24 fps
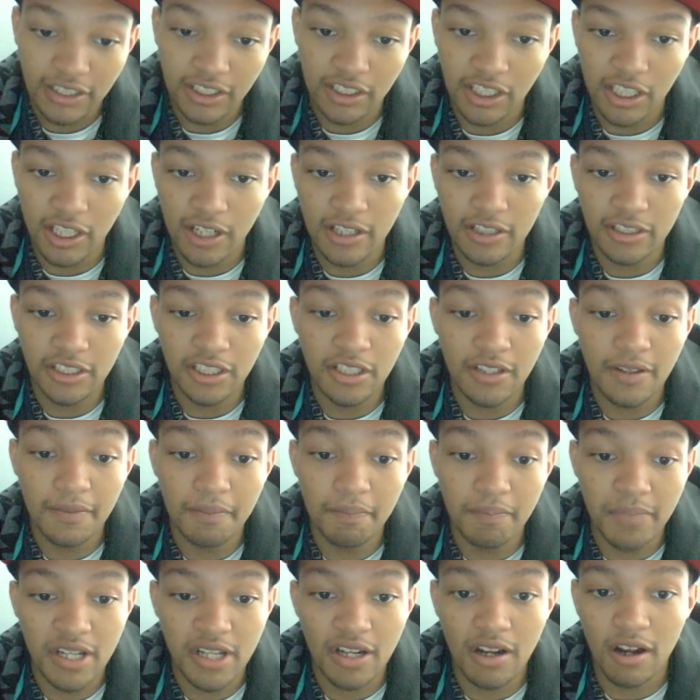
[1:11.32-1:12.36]
serious, he
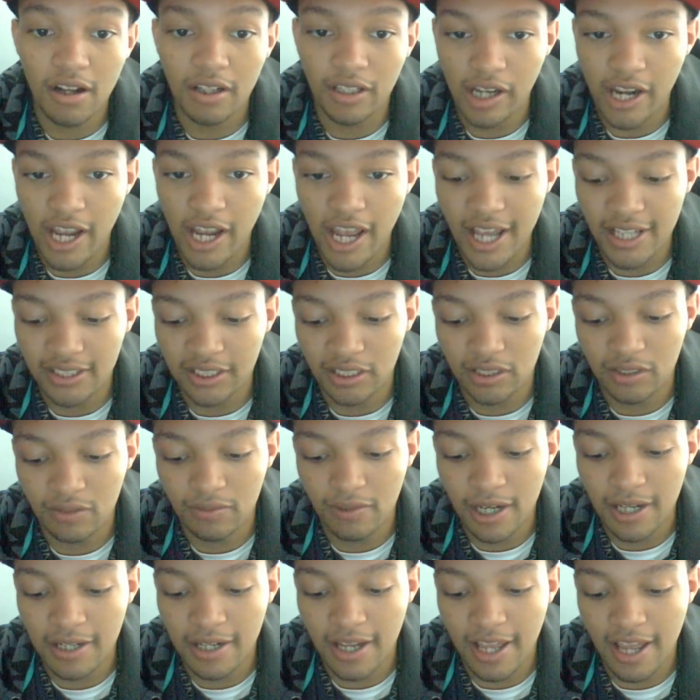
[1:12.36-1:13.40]
can beat all their
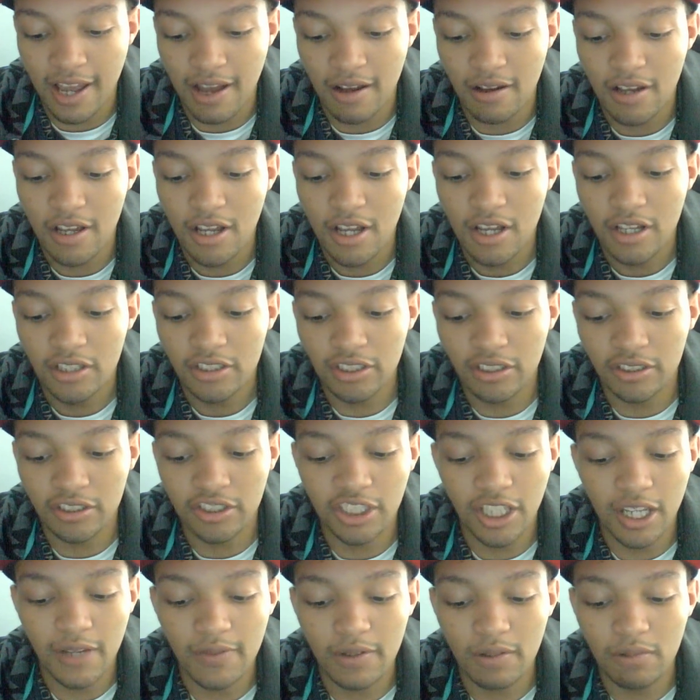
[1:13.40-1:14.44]
asses right now. So
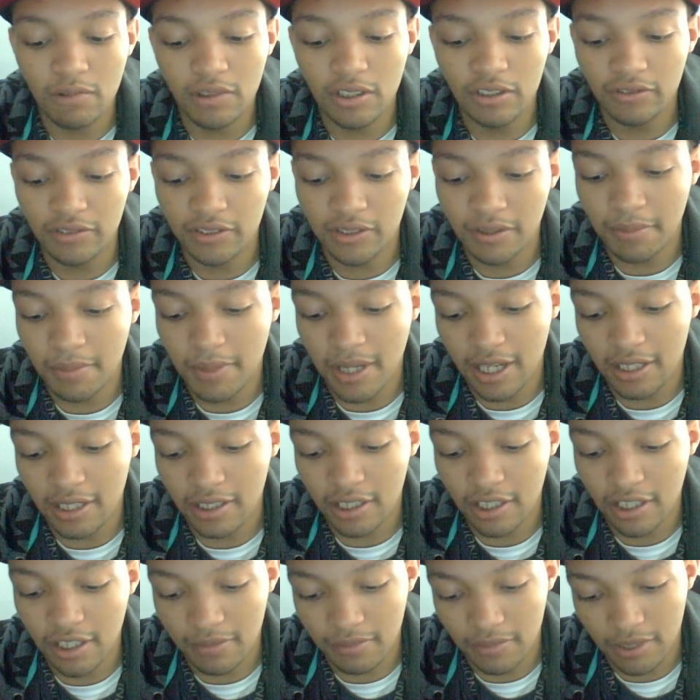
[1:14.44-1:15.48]
Xavier Woods was the man
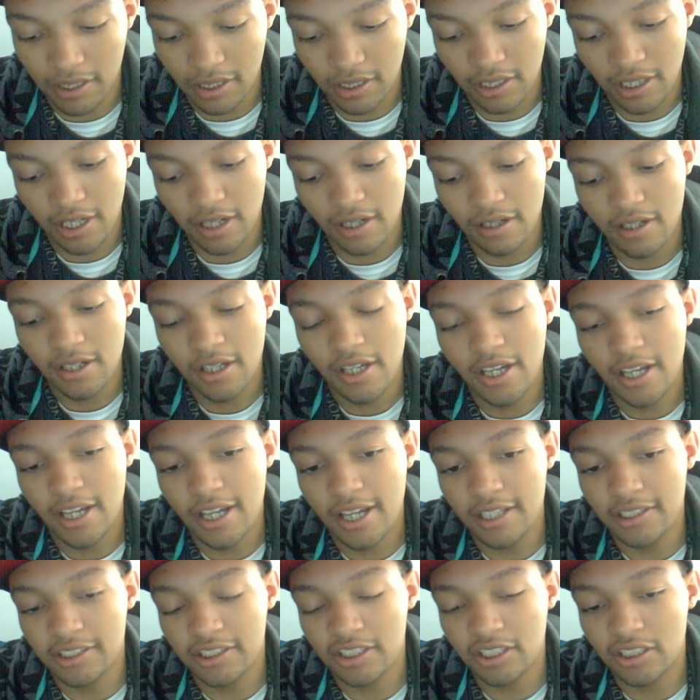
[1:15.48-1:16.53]
to come in there.
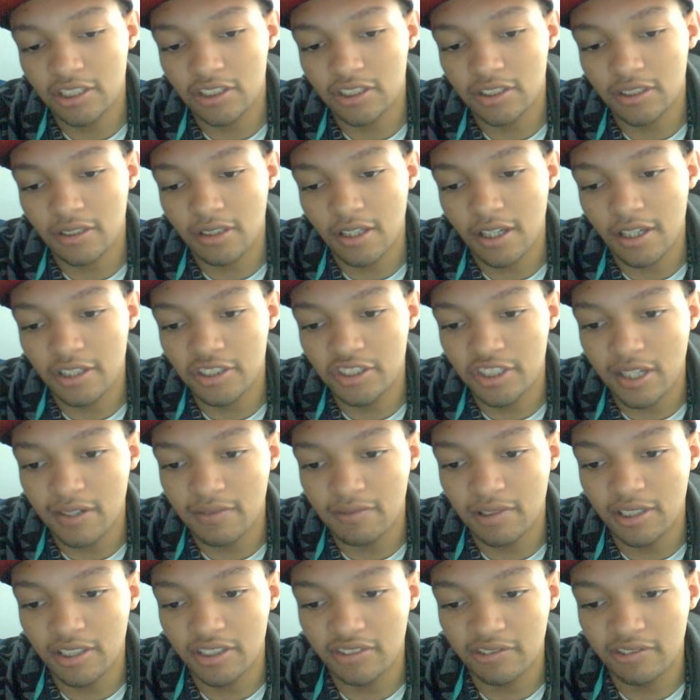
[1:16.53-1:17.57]
And since
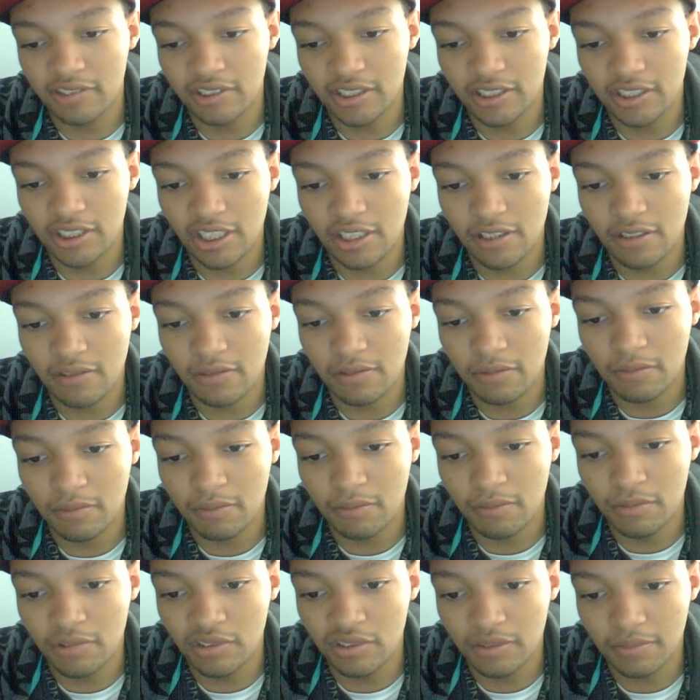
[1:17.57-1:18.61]
Xavier Woods wants to steal
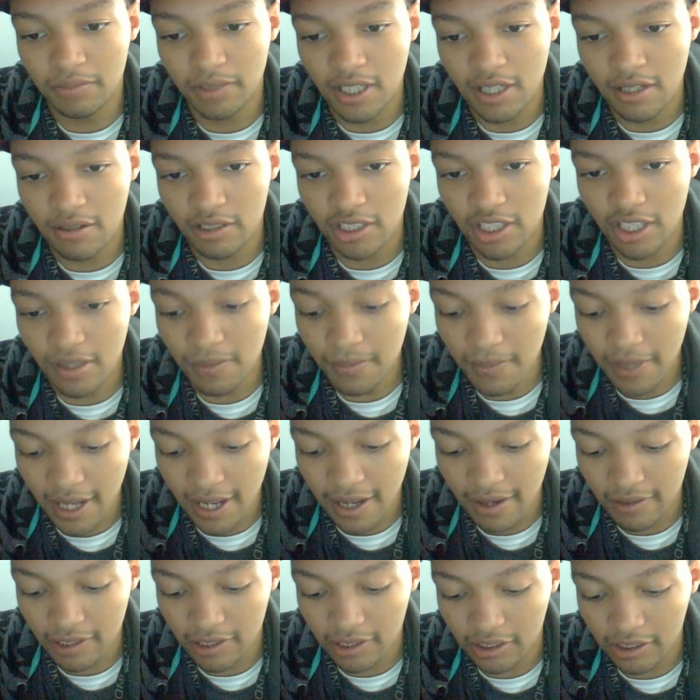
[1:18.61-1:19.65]
moves from Gail Kim
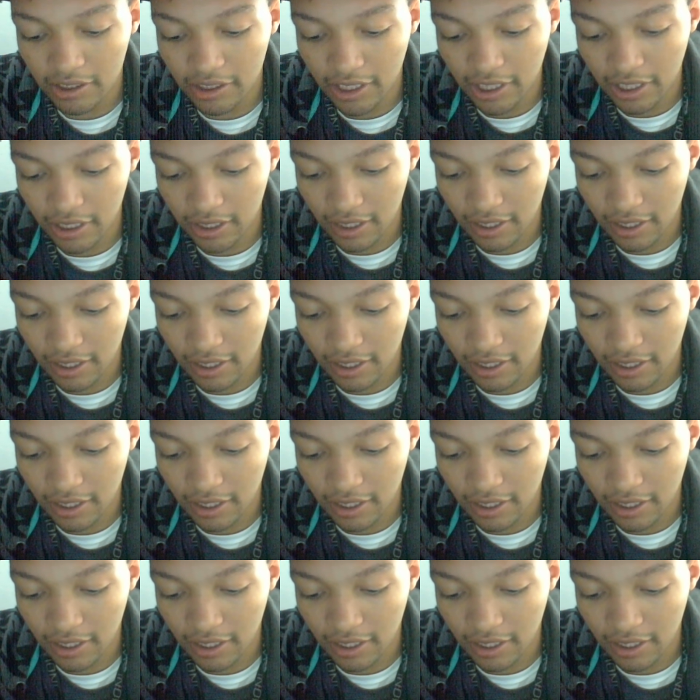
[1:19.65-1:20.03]
now, it looks like